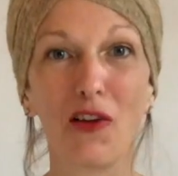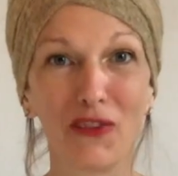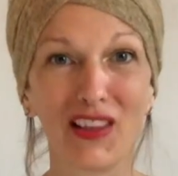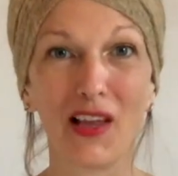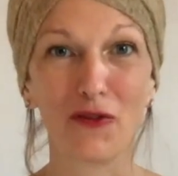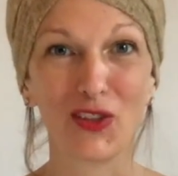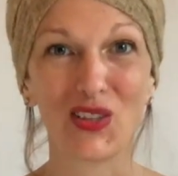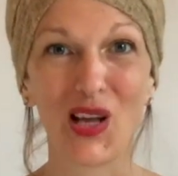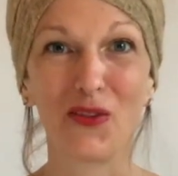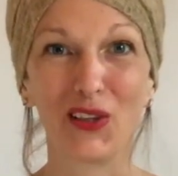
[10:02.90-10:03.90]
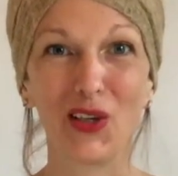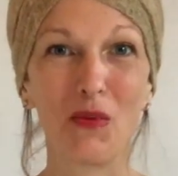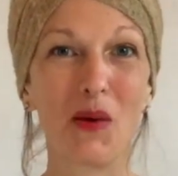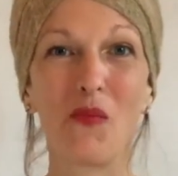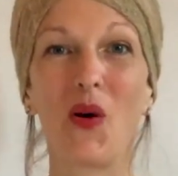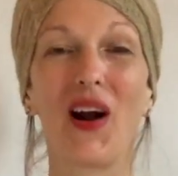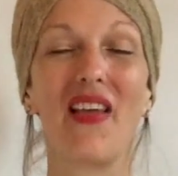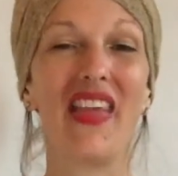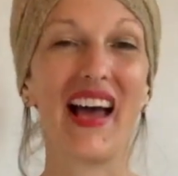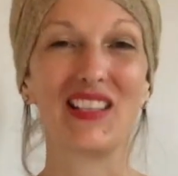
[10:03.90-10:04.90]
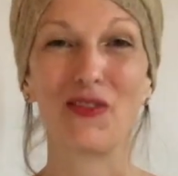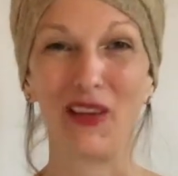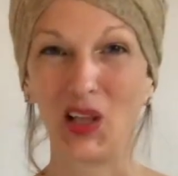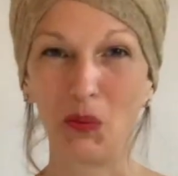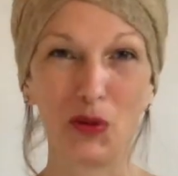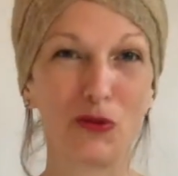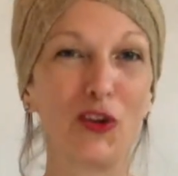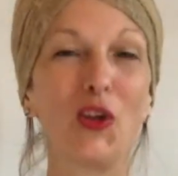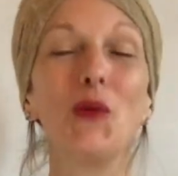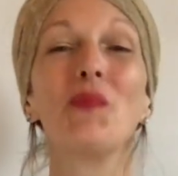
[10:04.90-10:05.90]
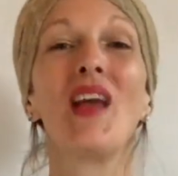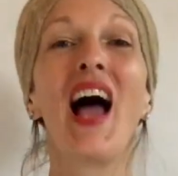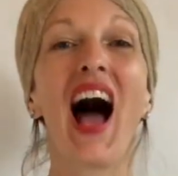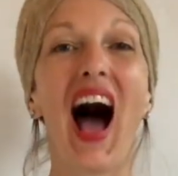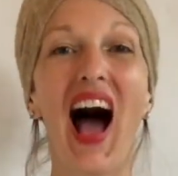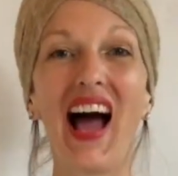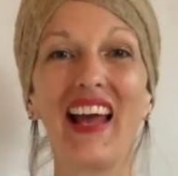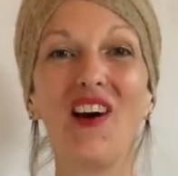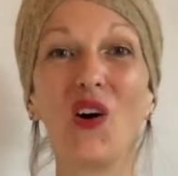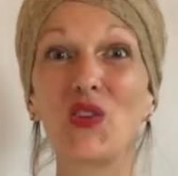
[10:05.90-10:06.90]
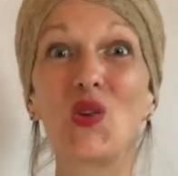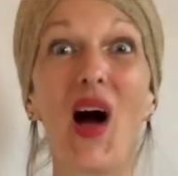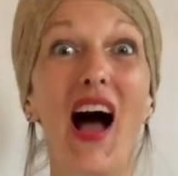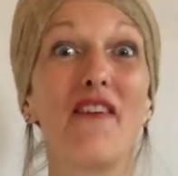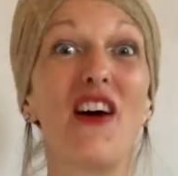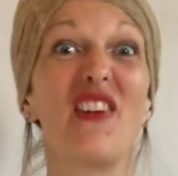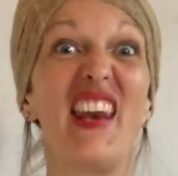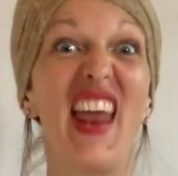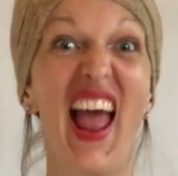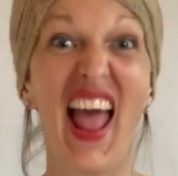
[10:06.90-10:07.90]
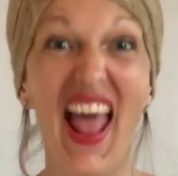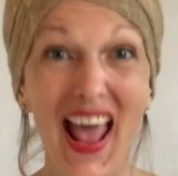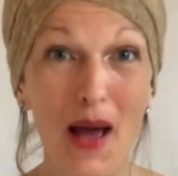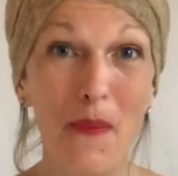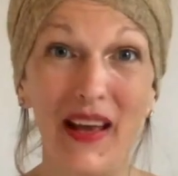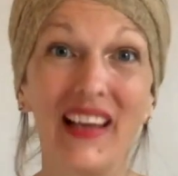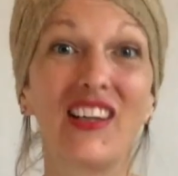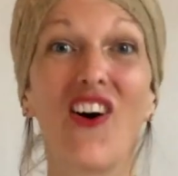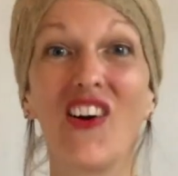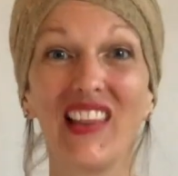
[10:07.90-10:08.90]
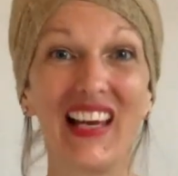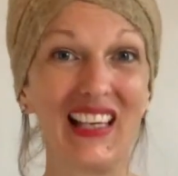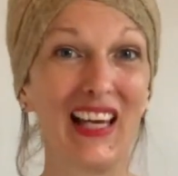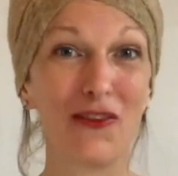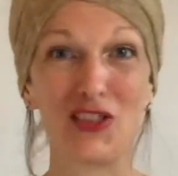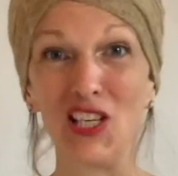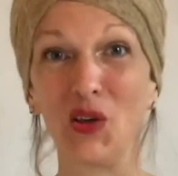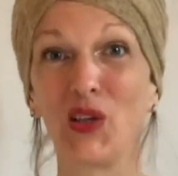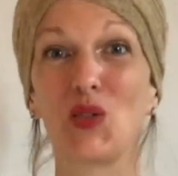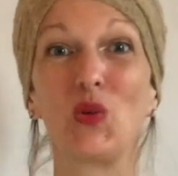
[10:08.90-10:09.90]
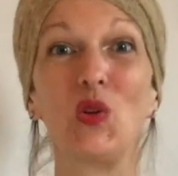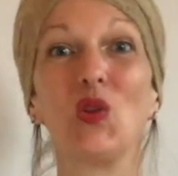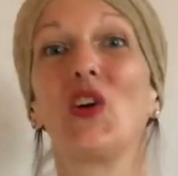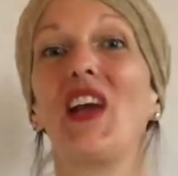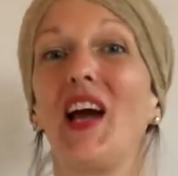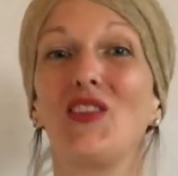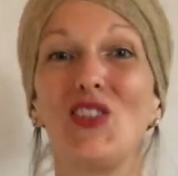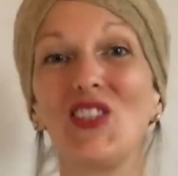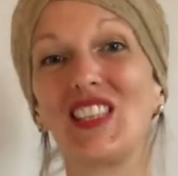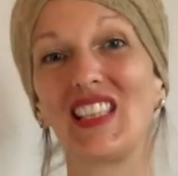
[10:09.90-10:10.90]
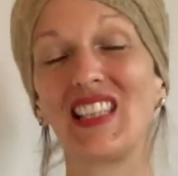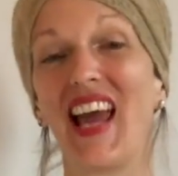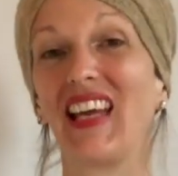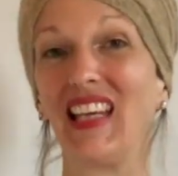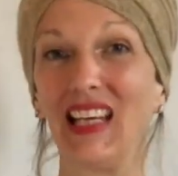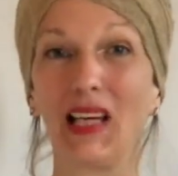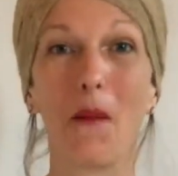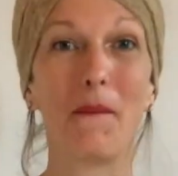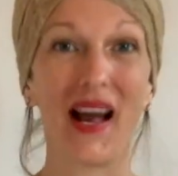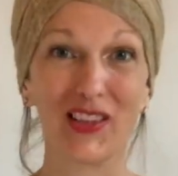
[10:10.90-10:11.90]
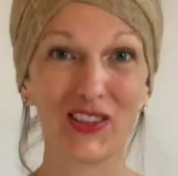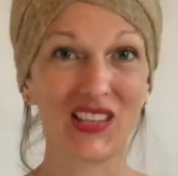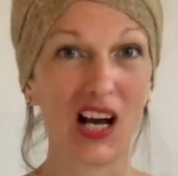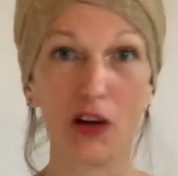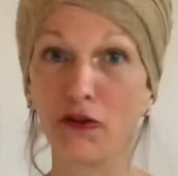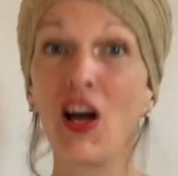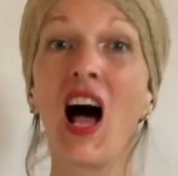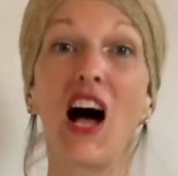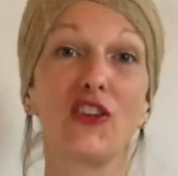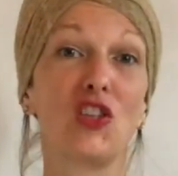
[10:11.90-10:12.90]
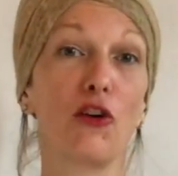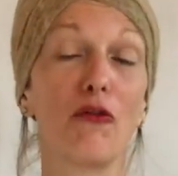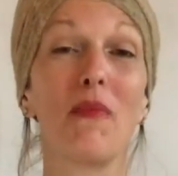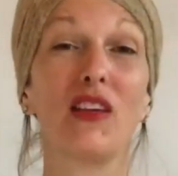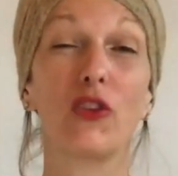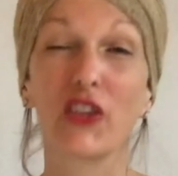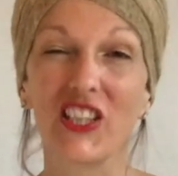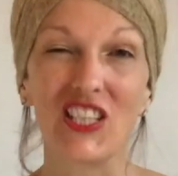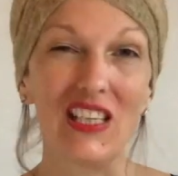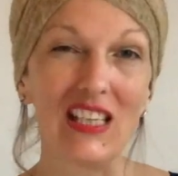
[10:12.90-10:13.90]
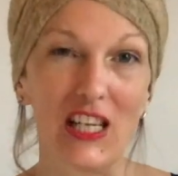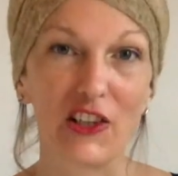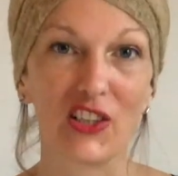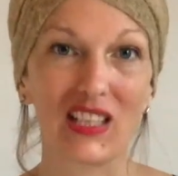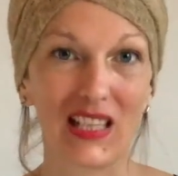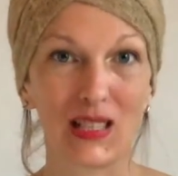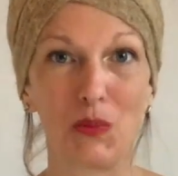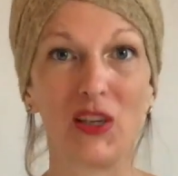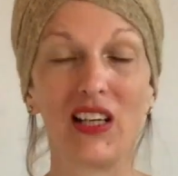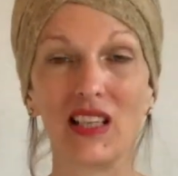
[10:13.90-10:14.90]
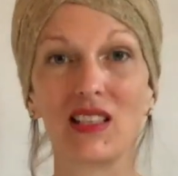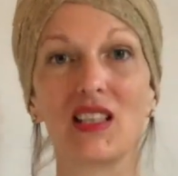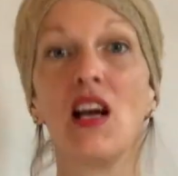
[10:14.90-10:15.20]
and love yourself a little bit more, that is available for you. I also have an epic online EFT course where you learn how to use this technique by yourself. I'll share from my 13 years experience